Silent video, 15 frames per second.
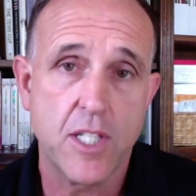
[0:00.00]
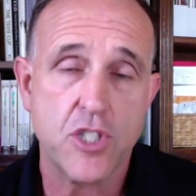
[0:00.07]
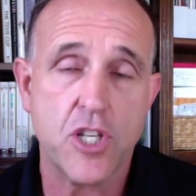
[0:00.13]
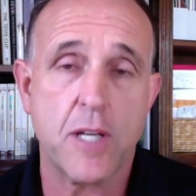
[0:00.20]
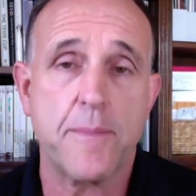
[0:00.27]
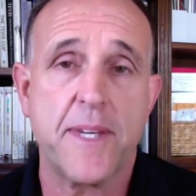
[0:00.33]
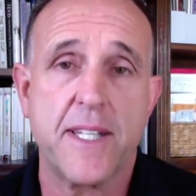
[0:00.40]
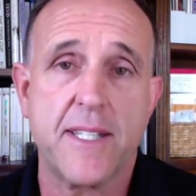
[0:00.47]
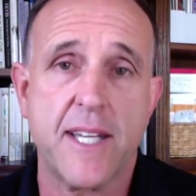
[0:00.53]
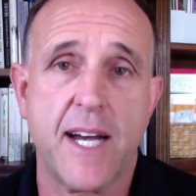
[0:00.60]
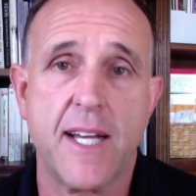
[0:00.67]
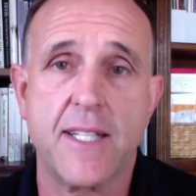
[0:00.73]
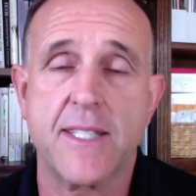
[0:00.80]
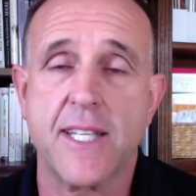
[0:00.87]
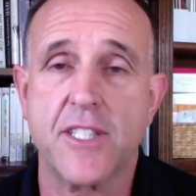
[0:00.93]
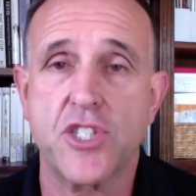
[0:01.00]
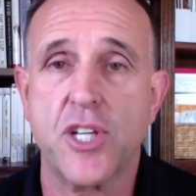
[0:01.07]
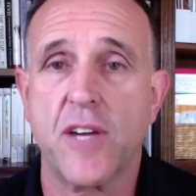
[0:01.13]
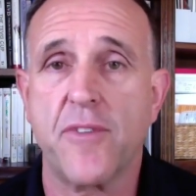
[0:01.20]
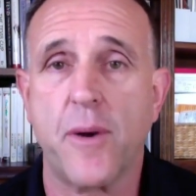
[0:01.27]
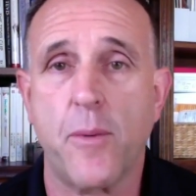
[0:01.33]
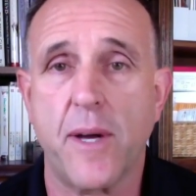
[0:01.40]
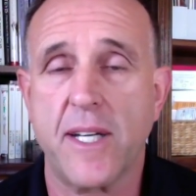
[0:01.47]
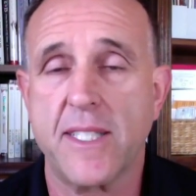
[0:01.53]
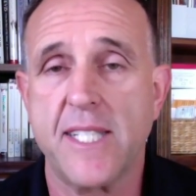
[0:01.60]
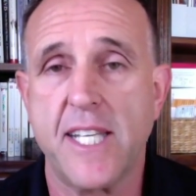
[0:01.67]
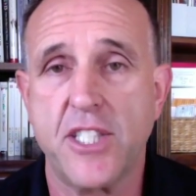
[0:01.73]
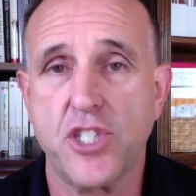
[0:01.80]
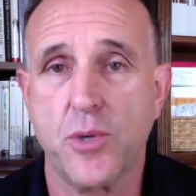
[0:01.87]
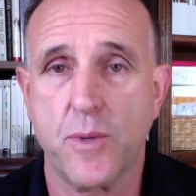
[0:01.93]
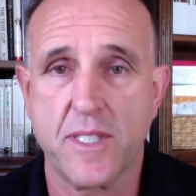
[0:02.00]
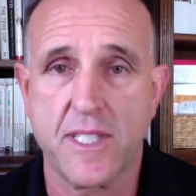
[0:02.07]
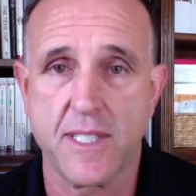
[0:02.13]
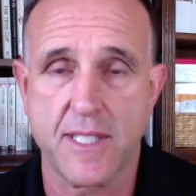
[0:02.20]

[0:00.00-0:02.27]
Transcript: took me aside and said, Geoff, I want to teach you what's